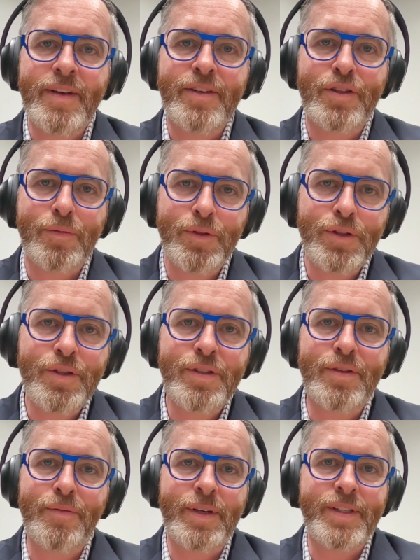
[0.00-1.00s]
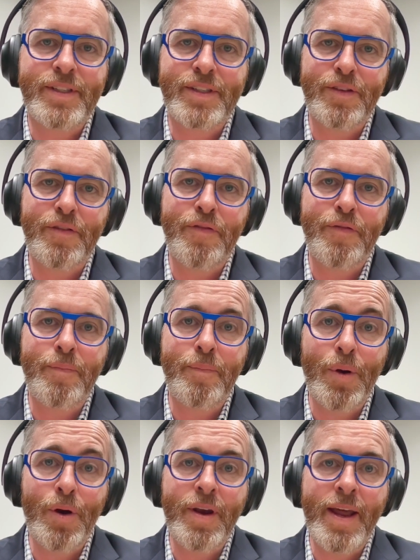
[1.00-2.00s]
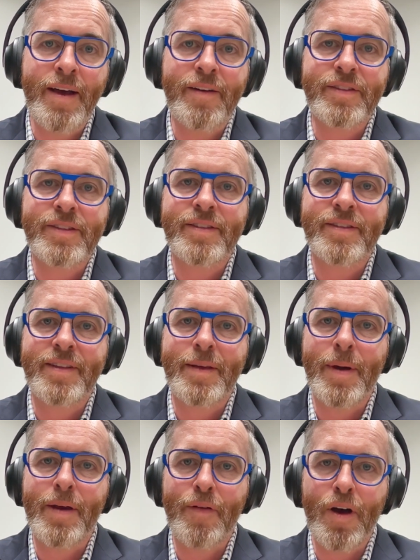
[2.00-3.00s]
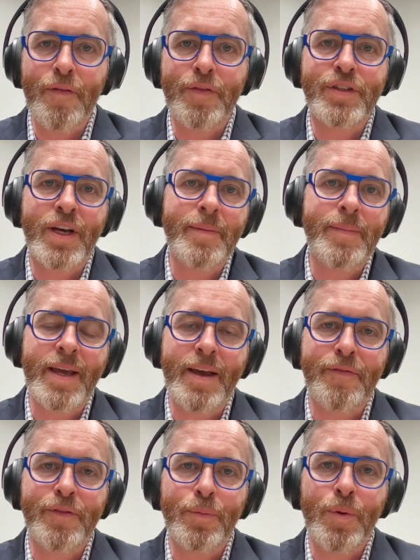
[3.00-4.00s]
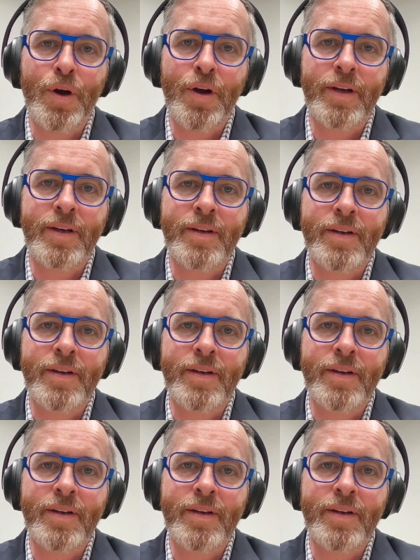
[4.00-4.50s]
to reduce the risks of burnout, the amount of overtime they have to work,